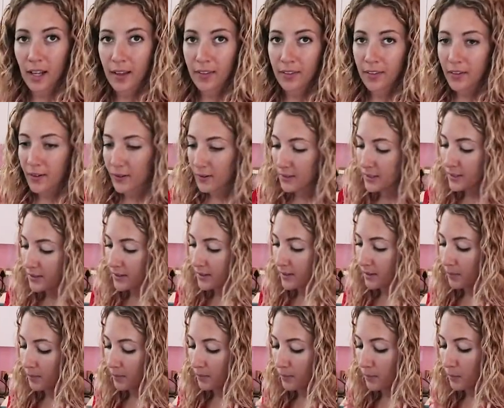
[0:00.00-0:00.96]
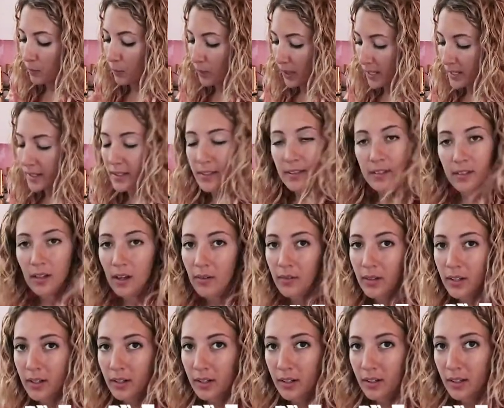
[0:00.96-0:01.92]
and there is some waste of
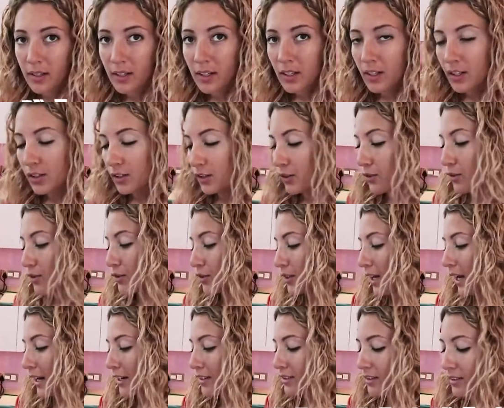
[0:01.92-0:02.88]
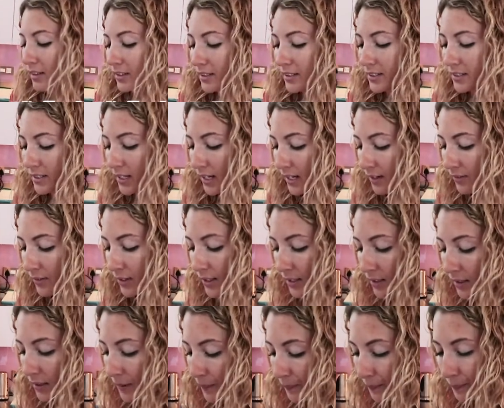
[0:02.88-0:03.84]
it, you should actually save
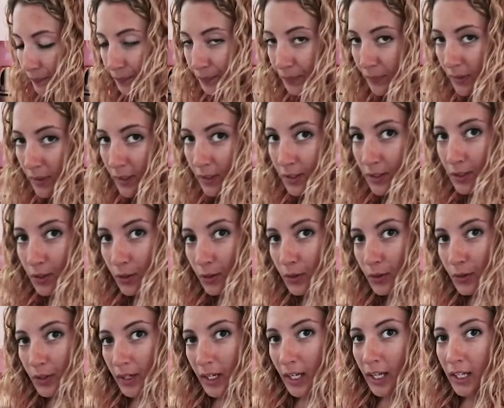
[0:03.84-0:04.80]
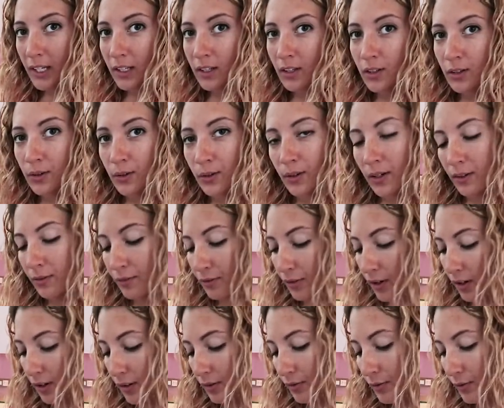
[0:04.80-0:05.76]
it. So you can cook a
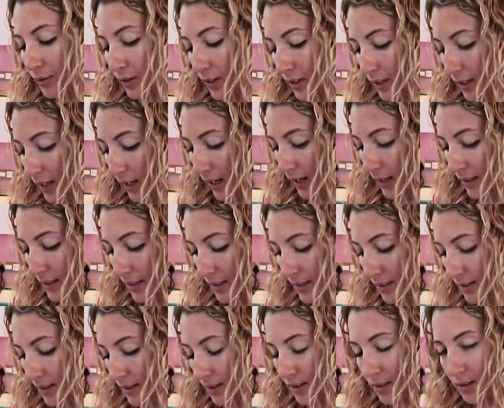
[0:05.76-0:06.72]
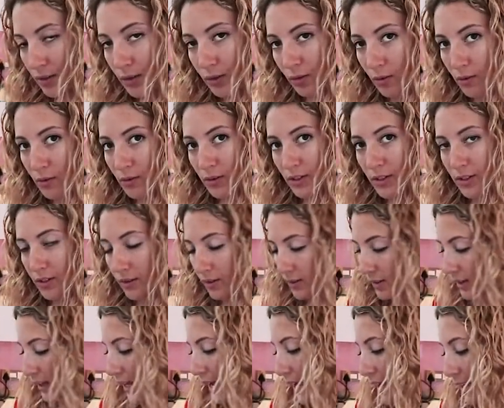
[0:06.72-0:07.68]
funk for a nice sauce or
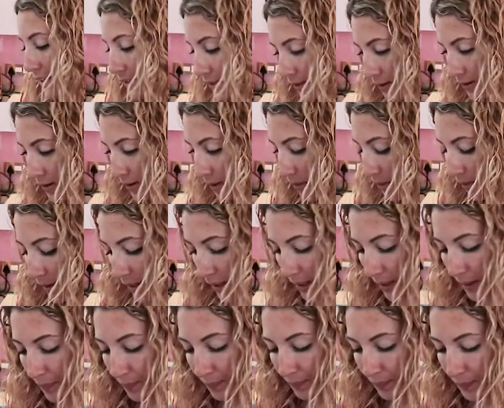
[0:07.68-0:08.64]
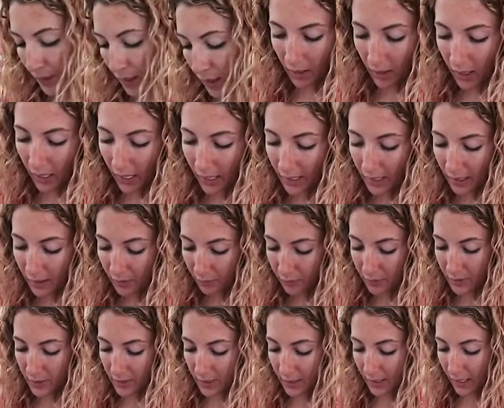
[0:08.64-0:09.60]
glass or something. I have
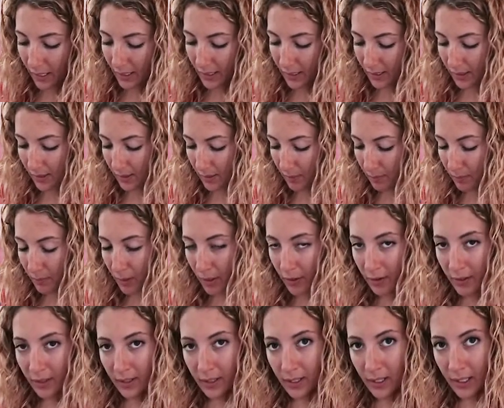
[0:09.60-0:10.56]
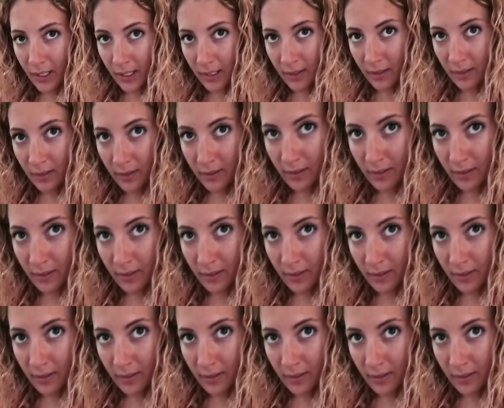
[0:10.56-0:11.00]
this like marinade,